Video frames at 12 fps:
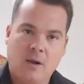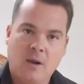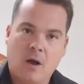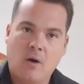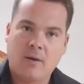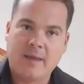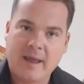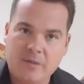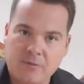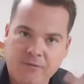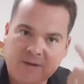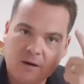Okay, the
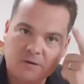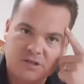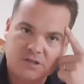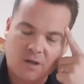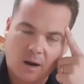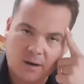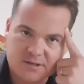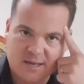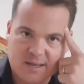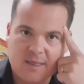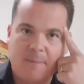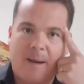fear starts in the
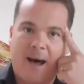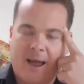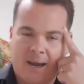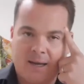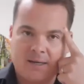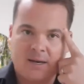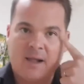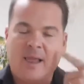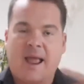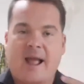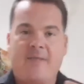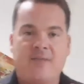mind,
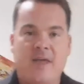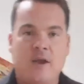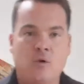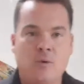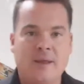and then